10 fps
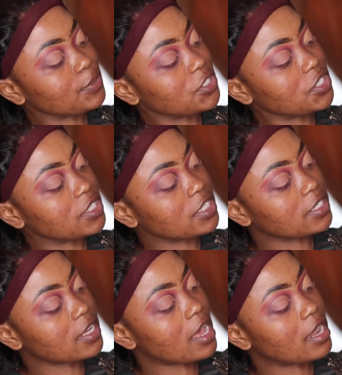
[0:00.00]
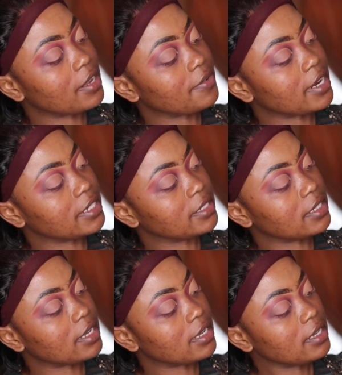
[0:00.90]
which is this color right
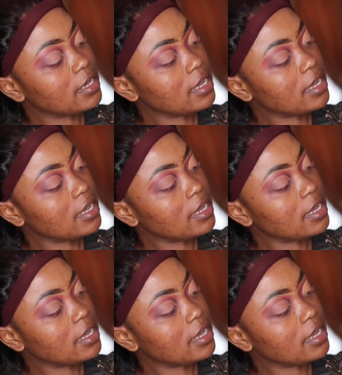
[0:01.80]
here,